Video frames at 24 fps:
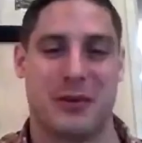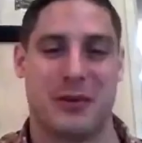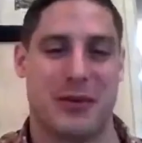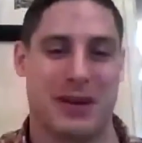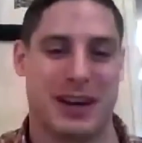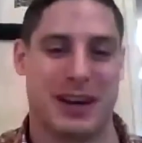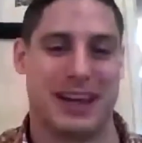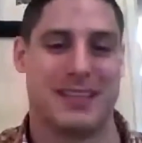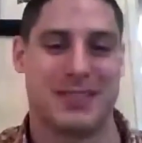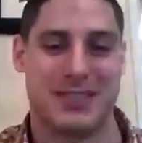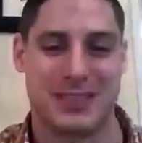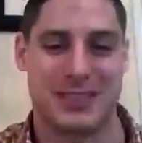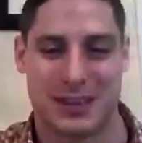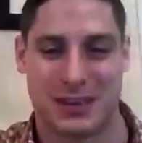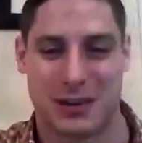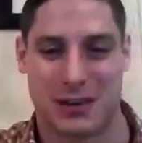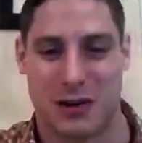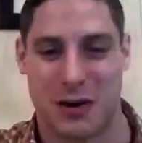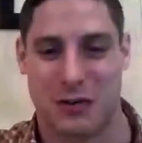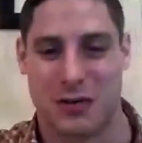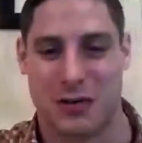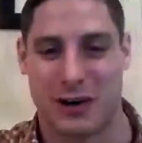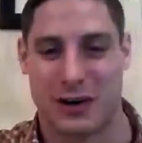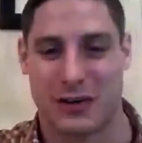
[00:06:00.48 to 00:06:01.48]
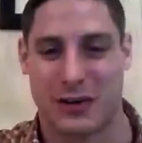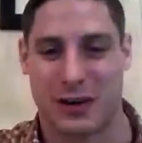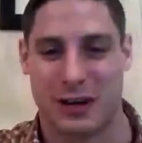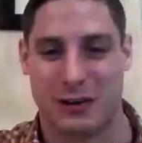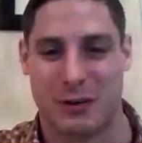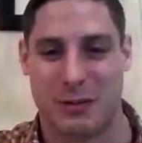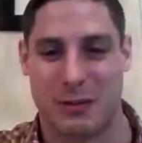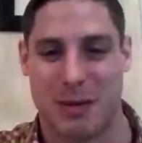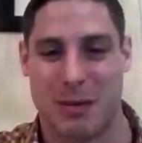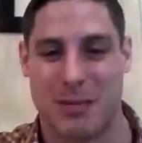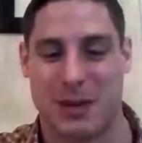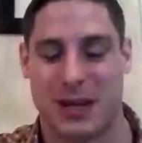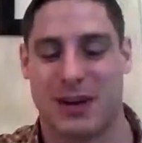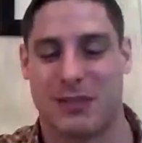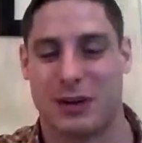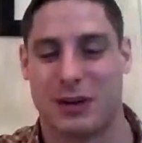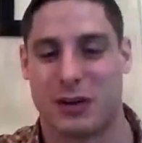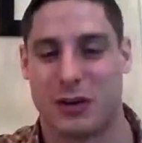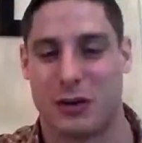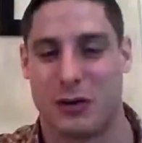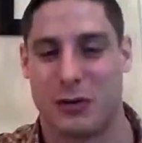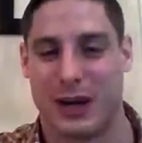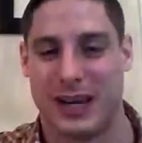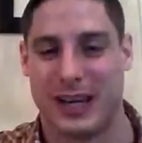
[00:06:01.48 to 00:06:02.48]
and I don't want to go over a ground we maybe
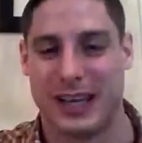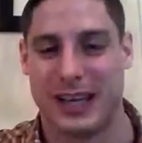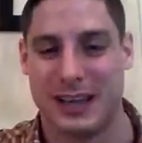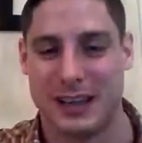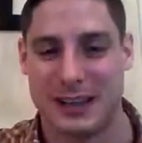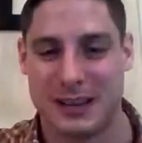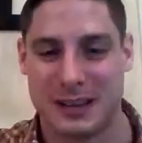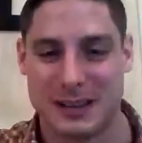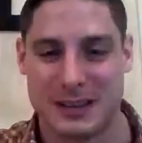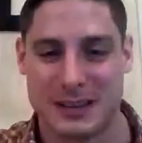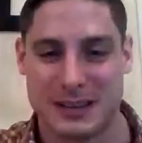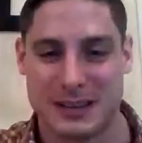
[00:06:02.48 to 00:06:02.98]
covered already.